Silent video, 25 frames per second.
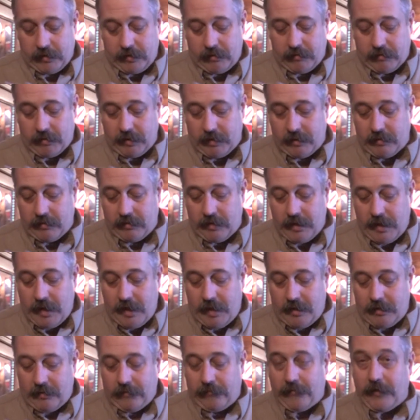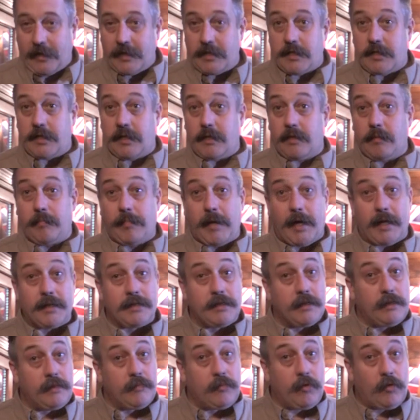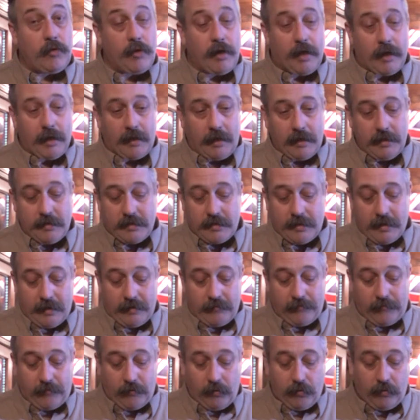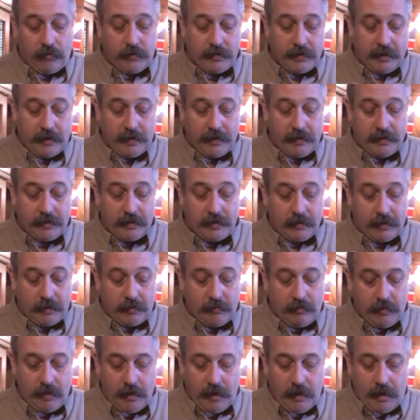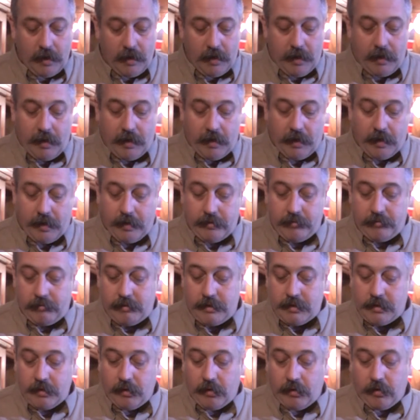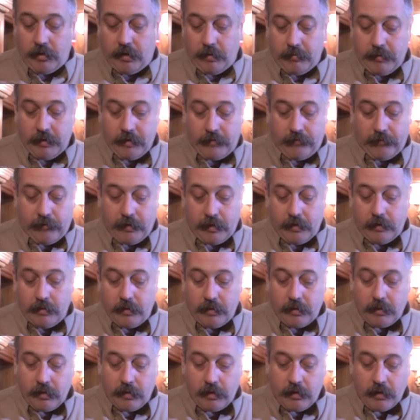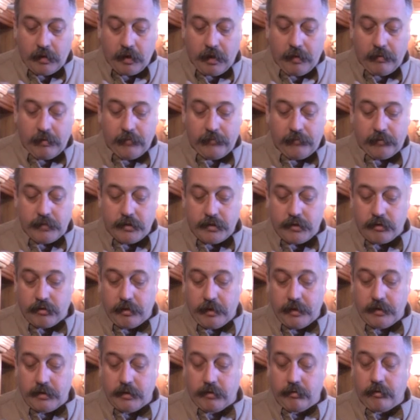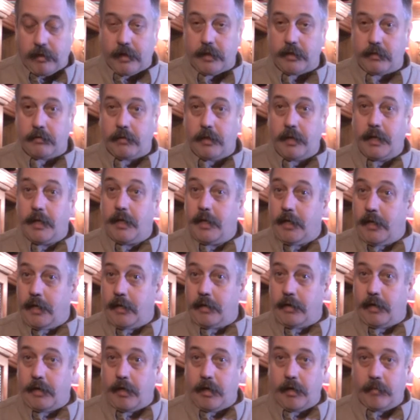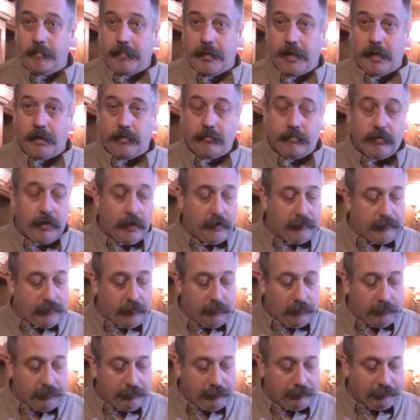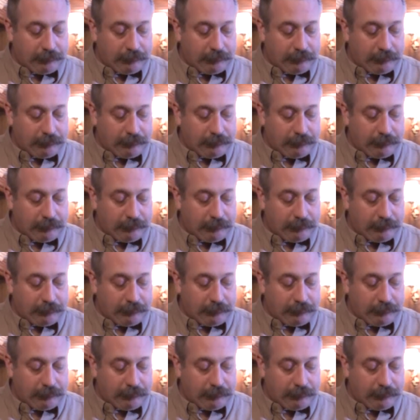The fancier the pattern, the more likely it's to have flaws in it. So there is an argument for going for a straighter grain in a higher power rifle.